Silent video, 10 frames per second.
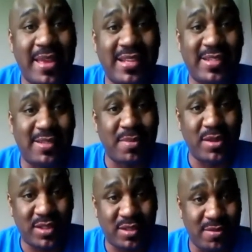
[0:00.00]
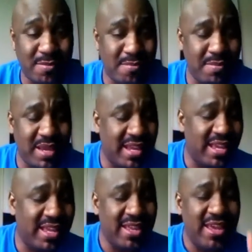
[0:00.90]
as most
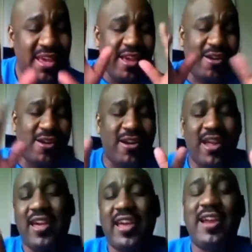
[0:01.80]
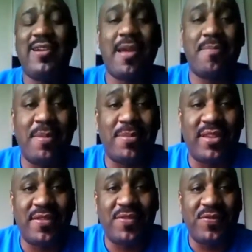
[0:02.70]
media or internet
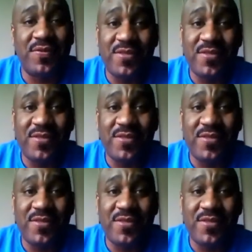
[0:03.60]
people have